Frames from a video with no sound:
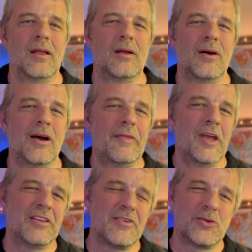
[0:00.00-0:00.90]
All right,
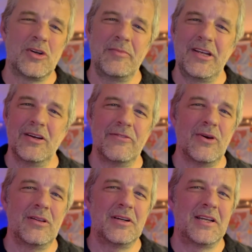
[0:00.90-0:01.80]
thanks for joining me here
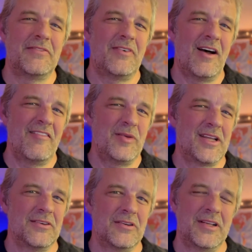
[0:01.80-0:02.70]
for our look at 5
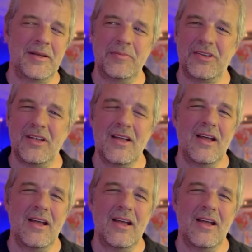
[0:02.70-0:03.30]
beginner tips.